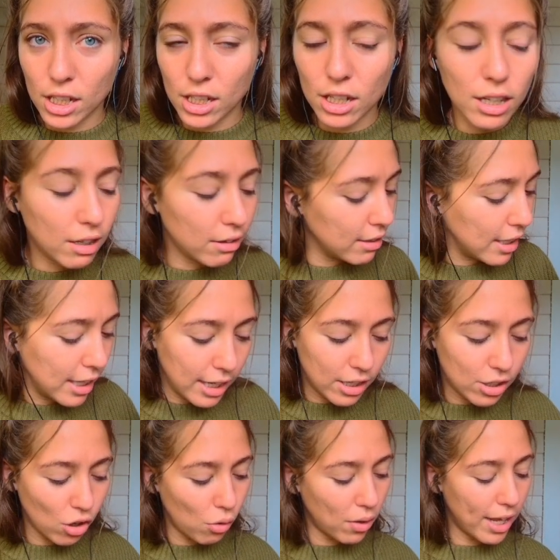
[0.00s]

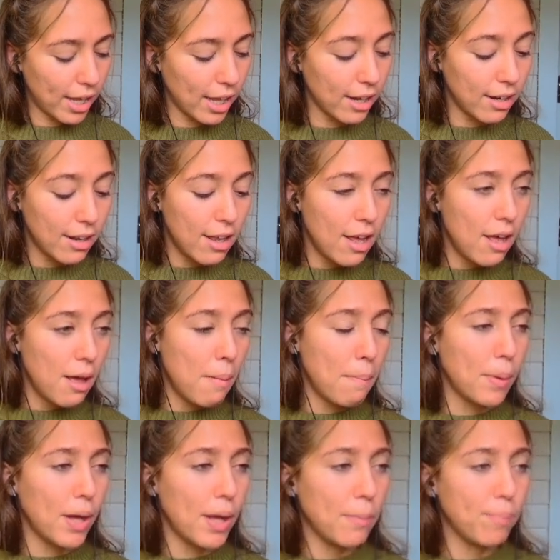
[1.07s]
Don't like it,
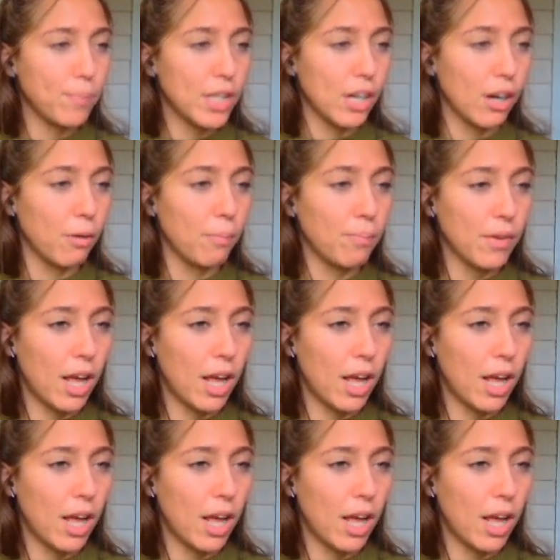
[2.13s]
but you know,